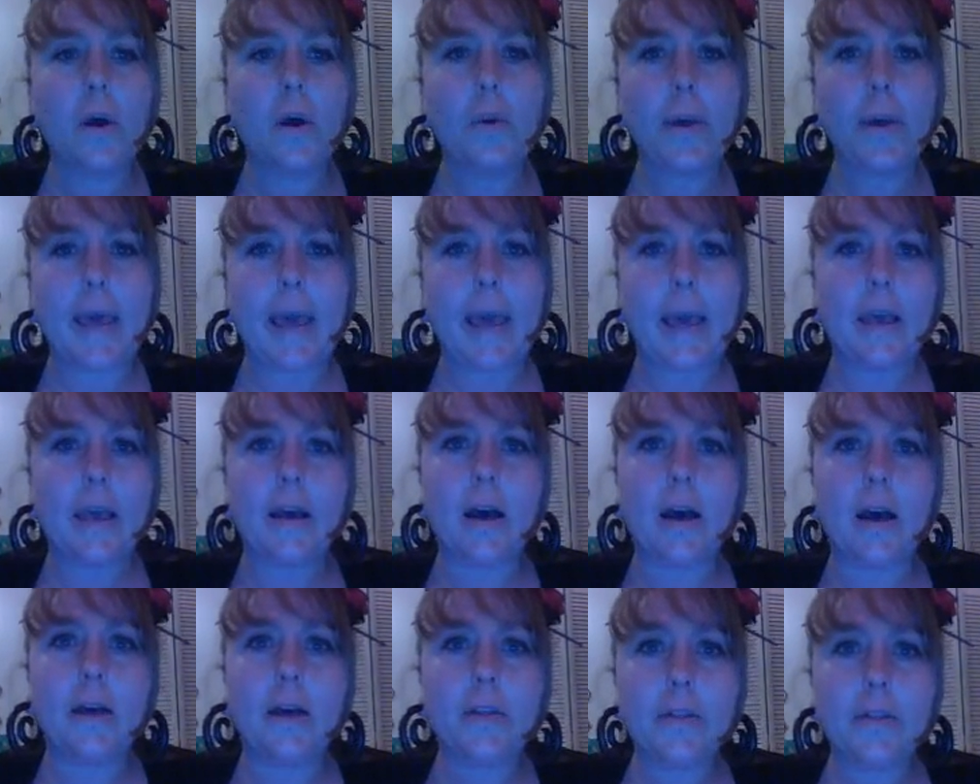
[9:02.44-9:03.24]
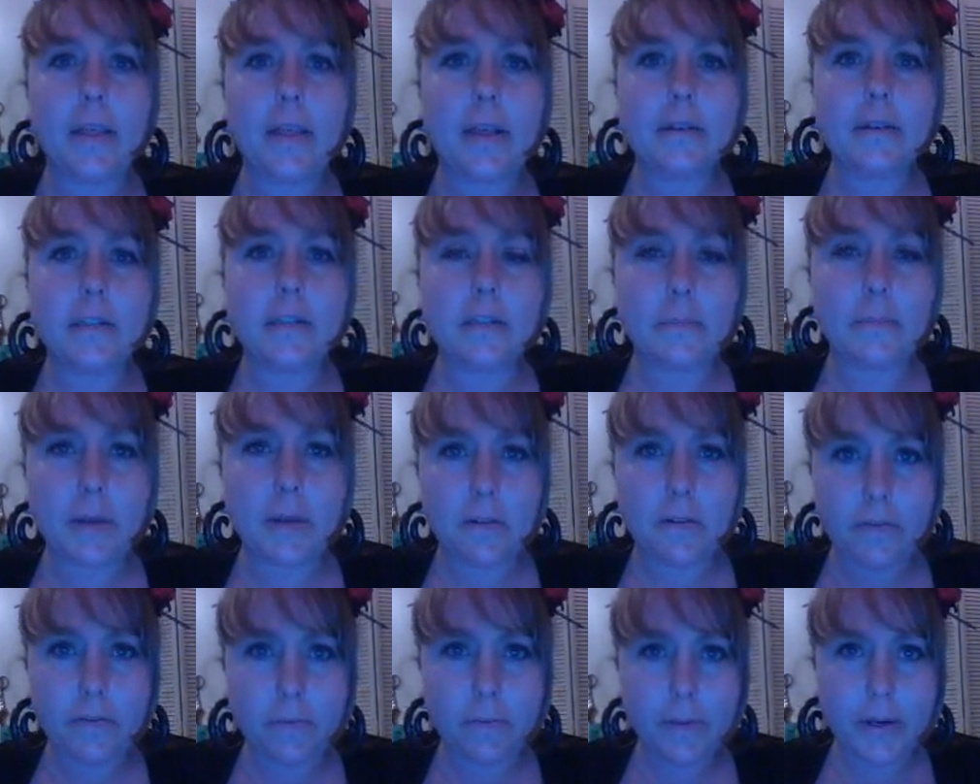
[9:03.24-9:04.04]
Okay, other things to
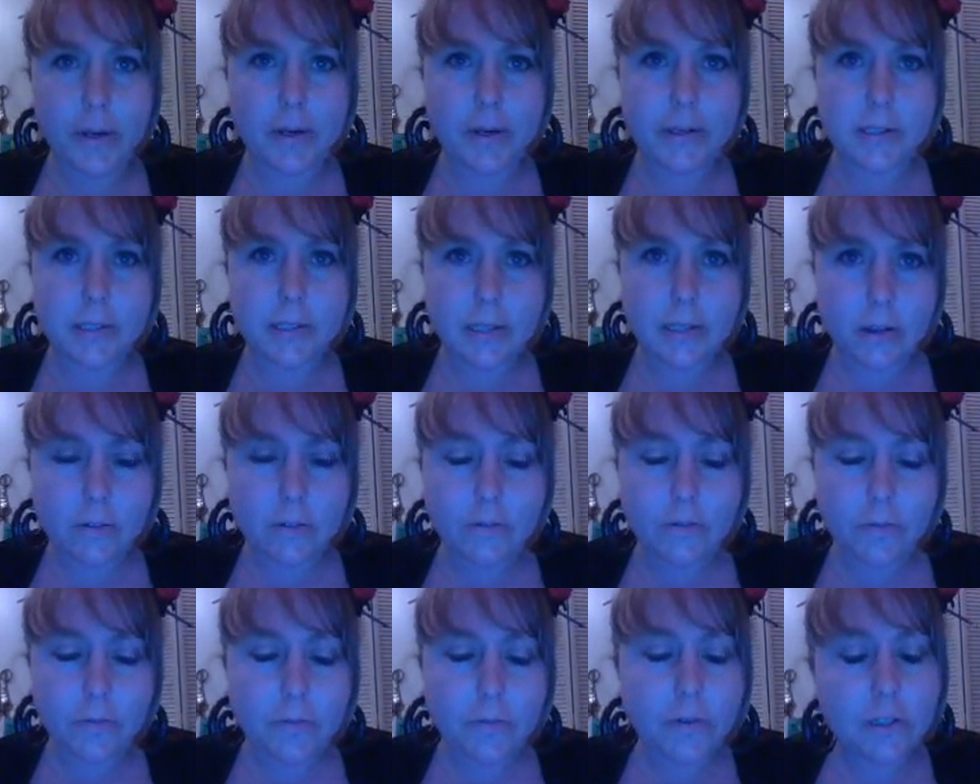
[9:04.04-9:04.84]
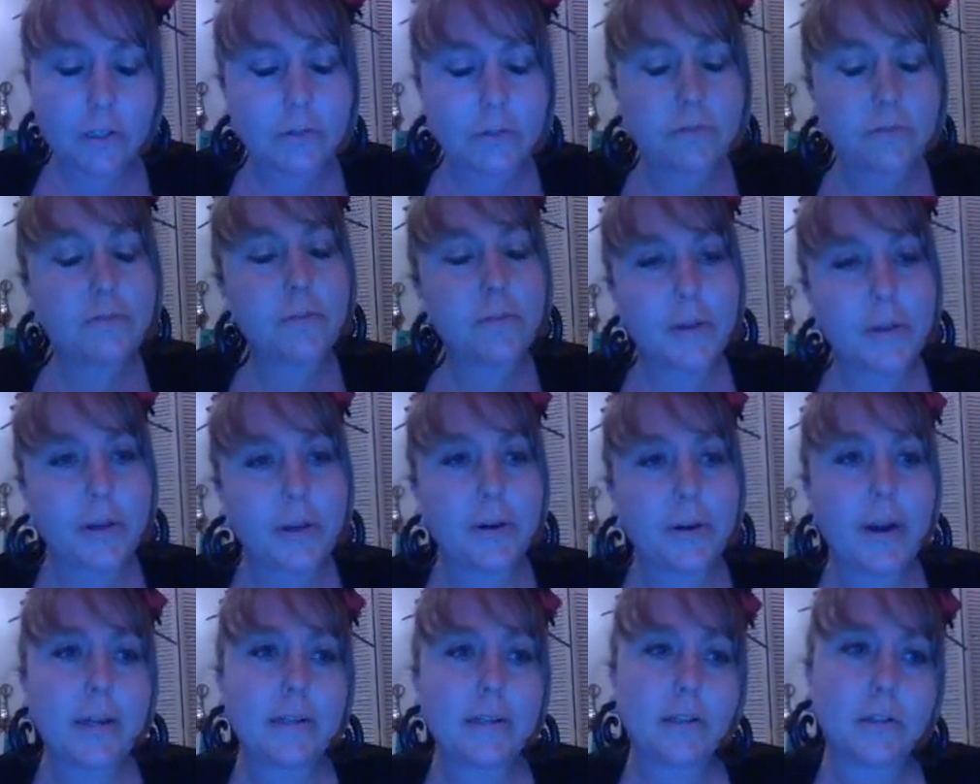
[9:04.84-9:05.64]

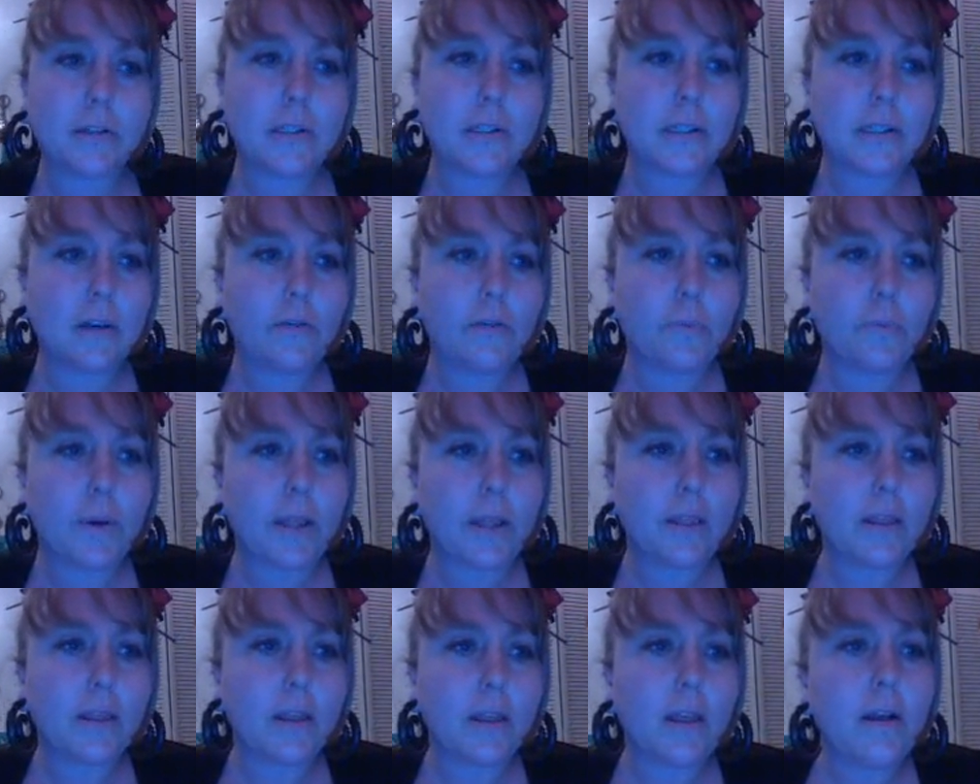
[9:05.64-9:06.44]
familiarize yourself with